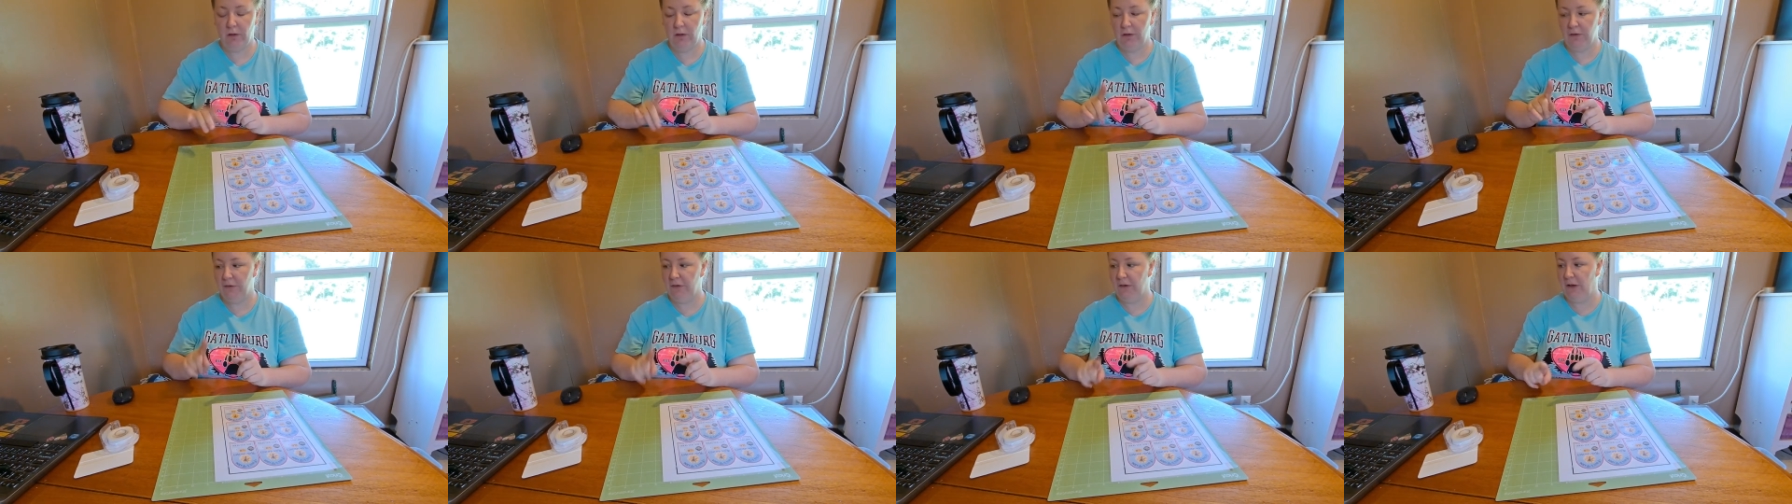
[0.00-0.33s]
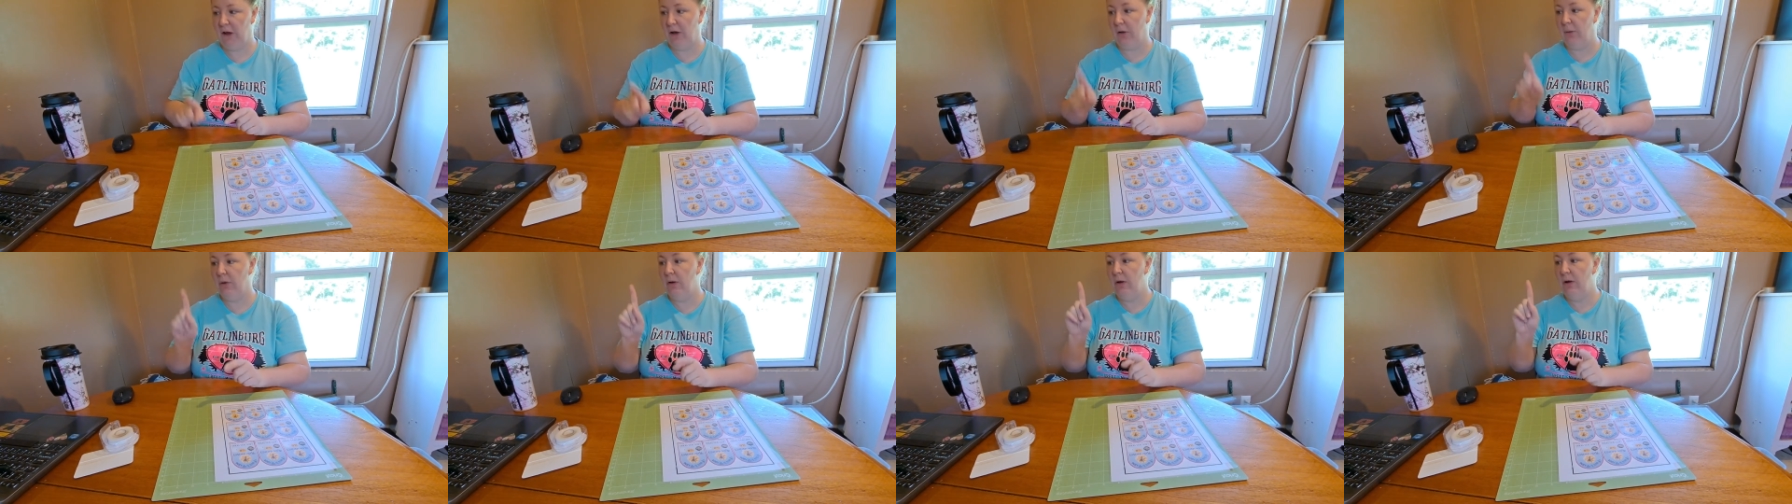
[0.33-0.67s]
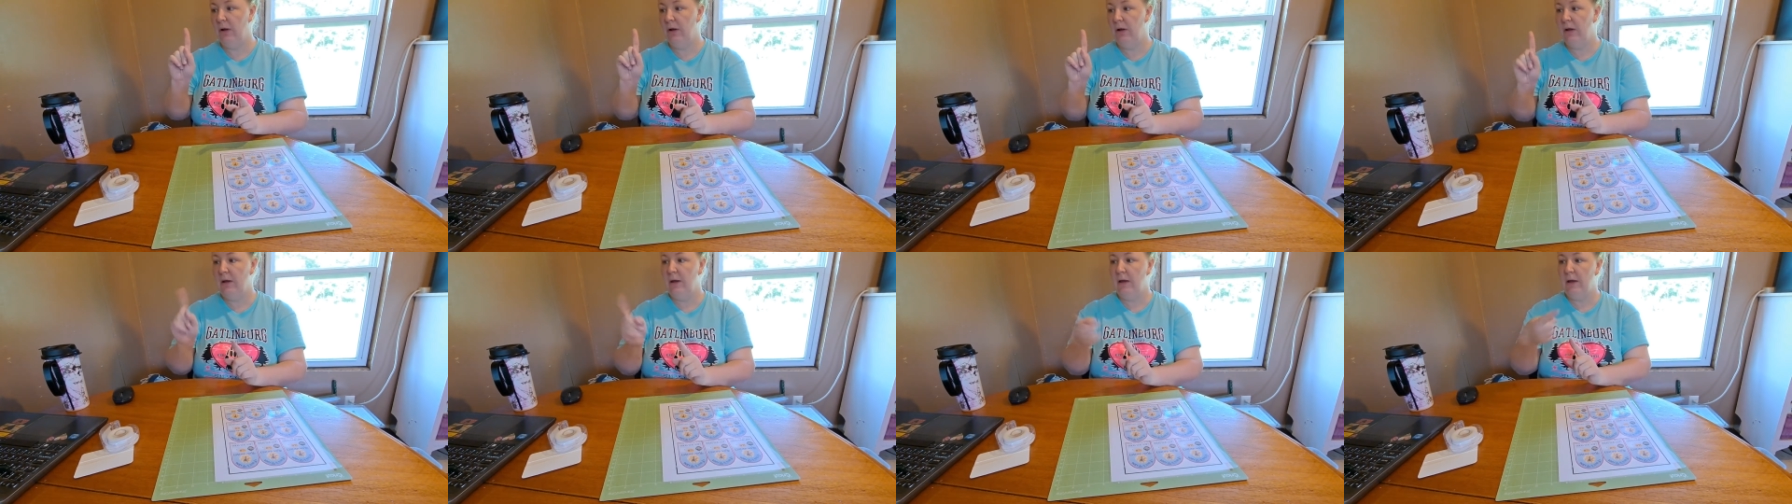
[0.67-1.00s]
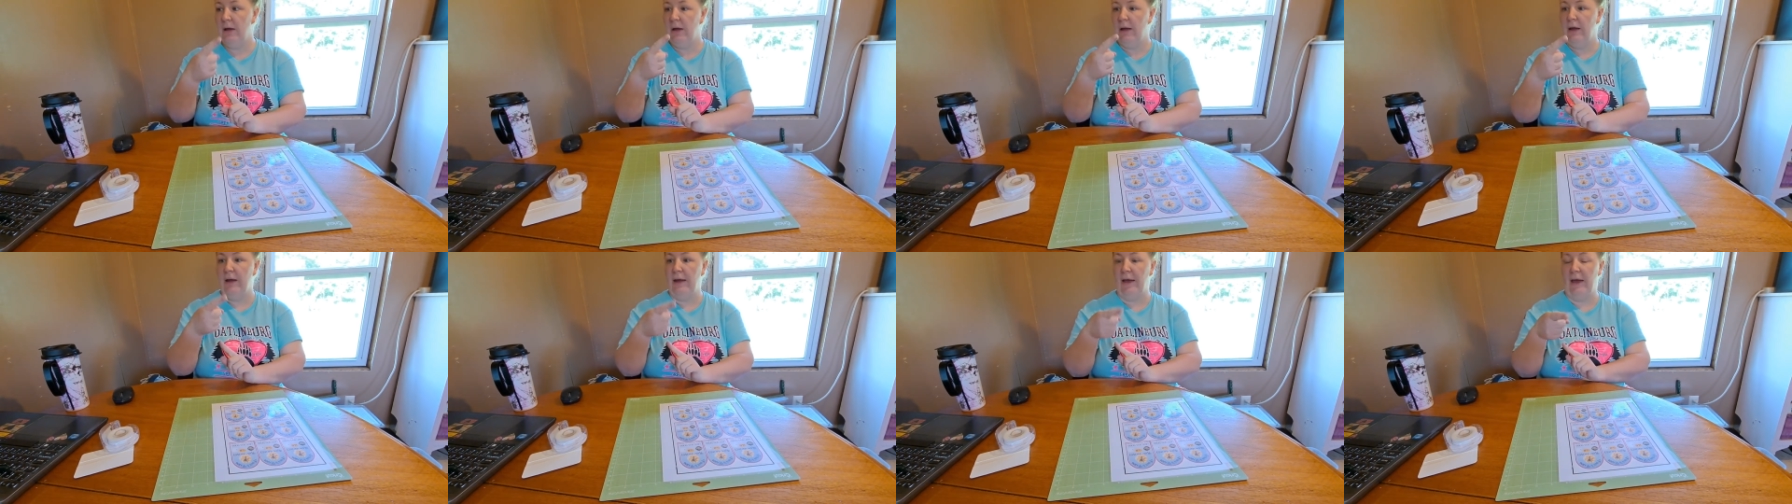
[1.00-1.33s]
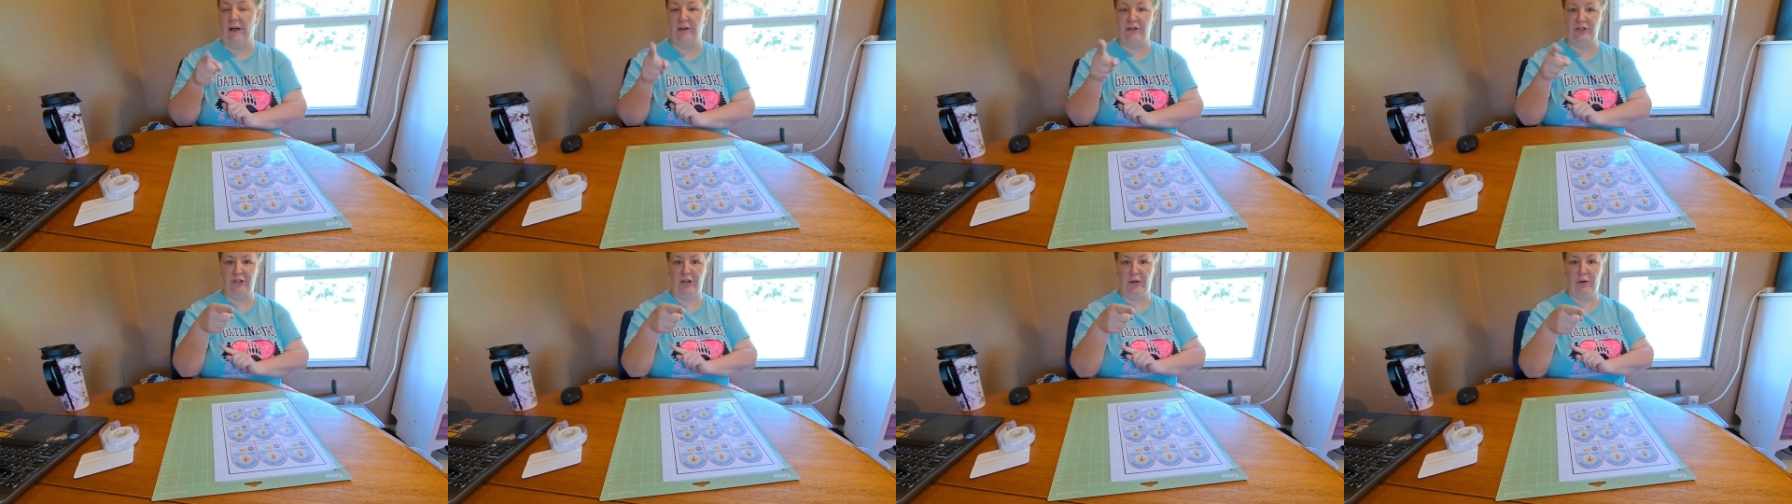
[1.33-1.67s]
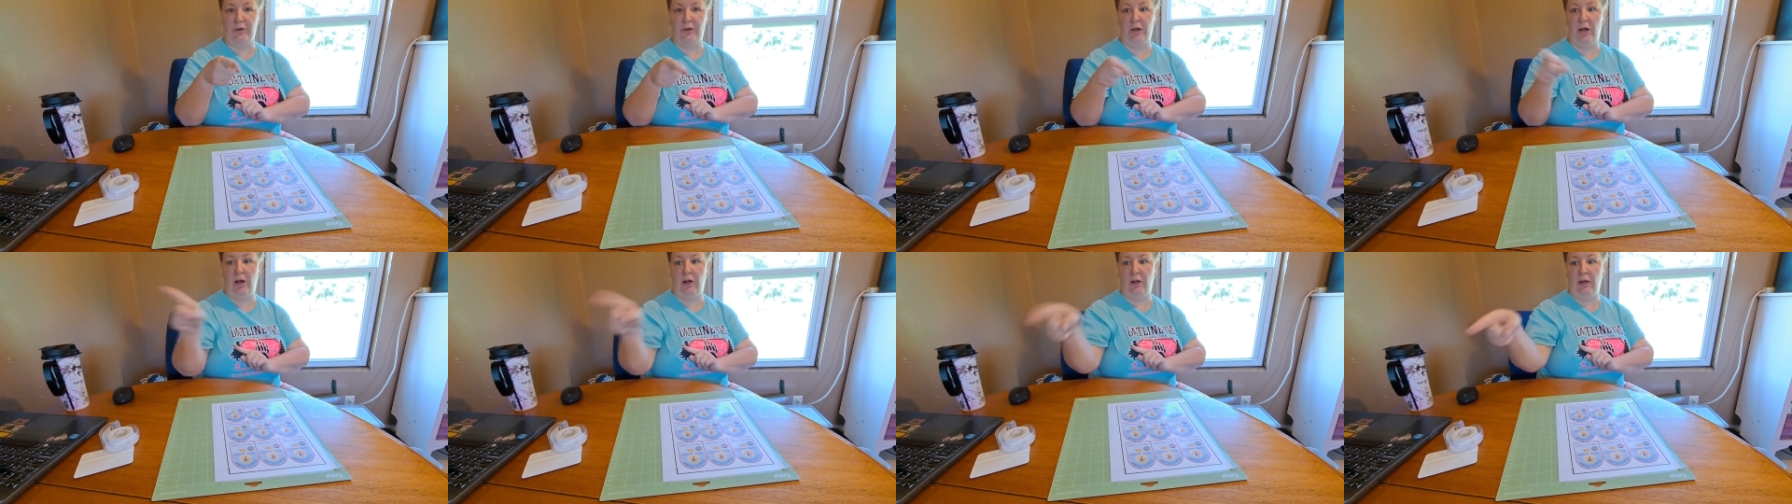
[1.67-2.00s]
So, I'll show
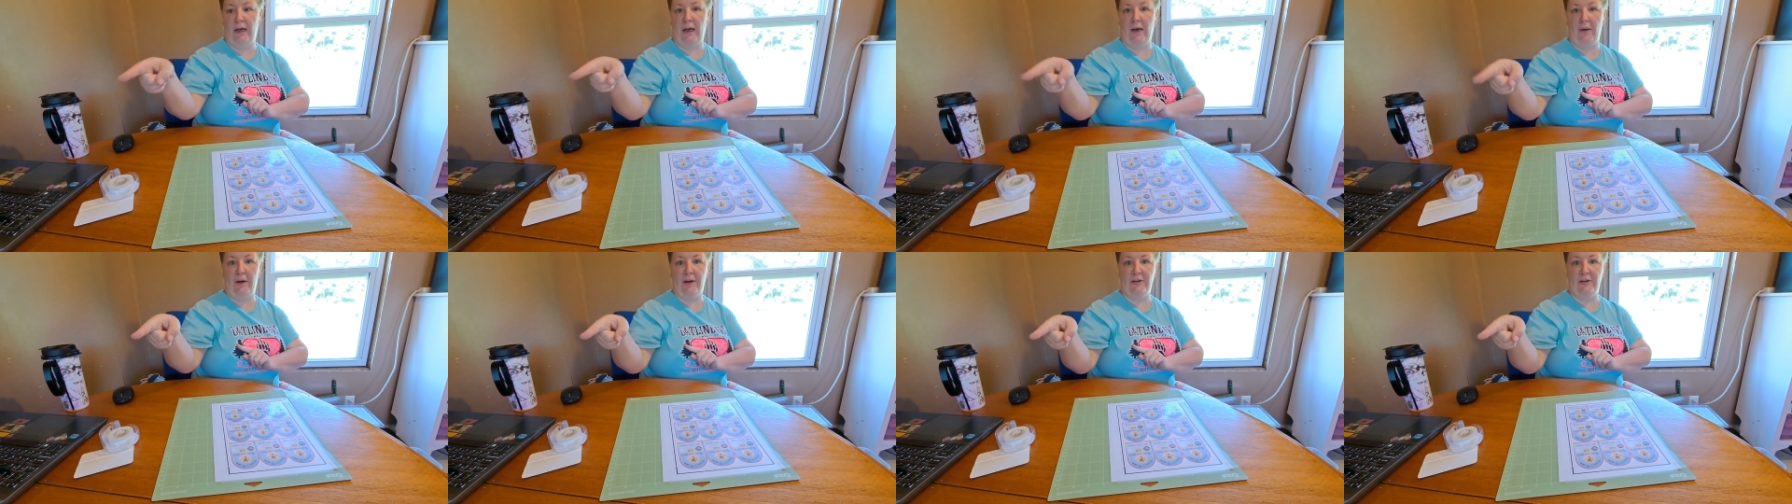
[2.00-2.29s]
y'all how